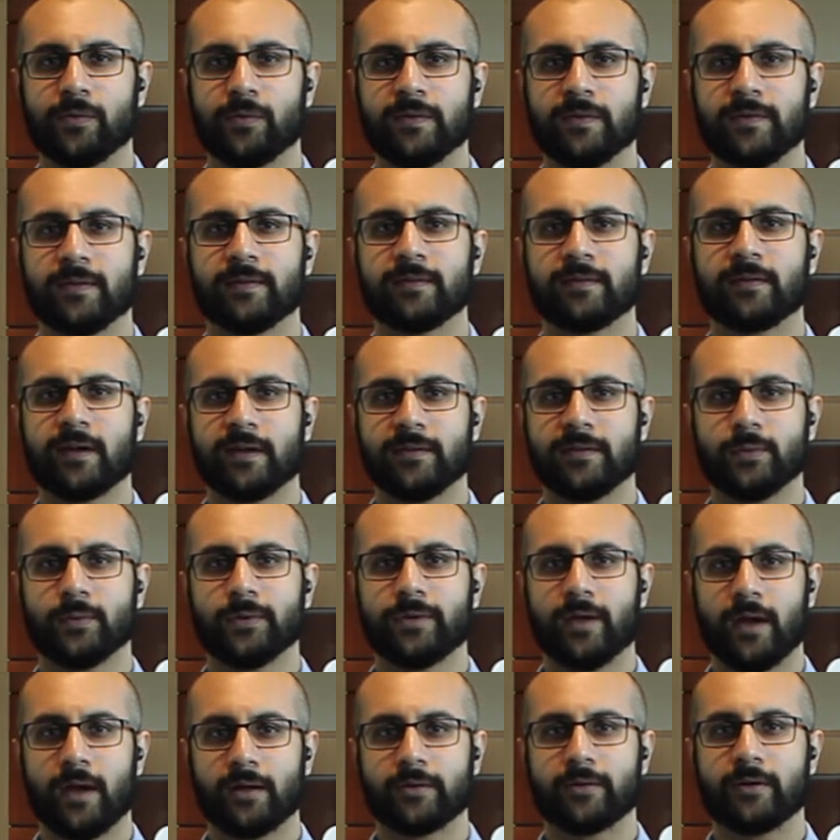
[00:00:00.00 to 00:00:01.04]
was discussed
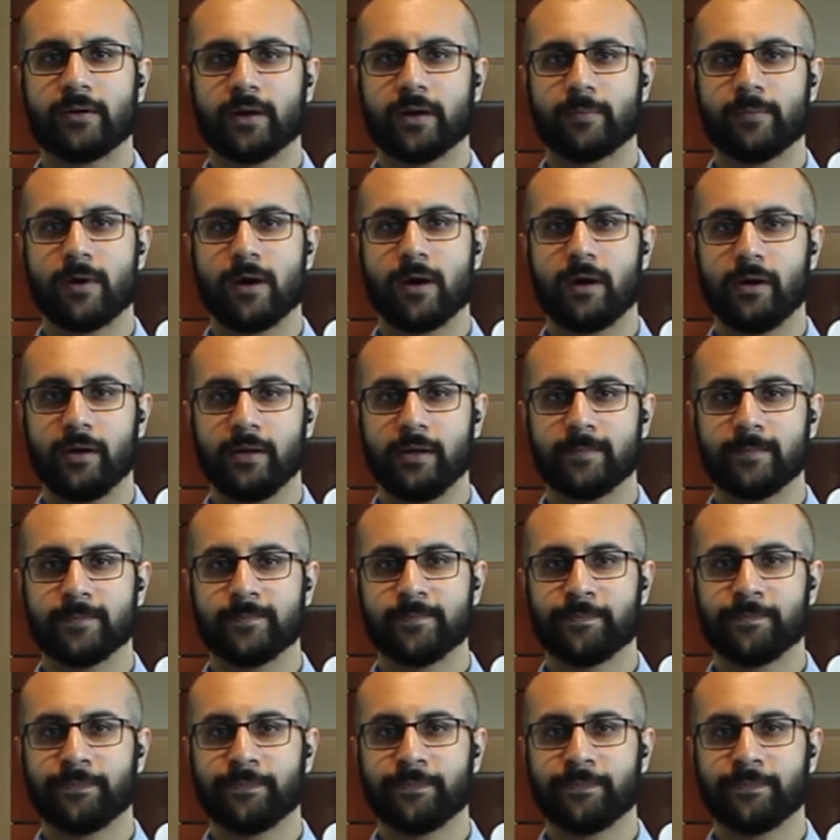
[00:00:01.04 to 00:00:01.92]
with Dr. Akbari.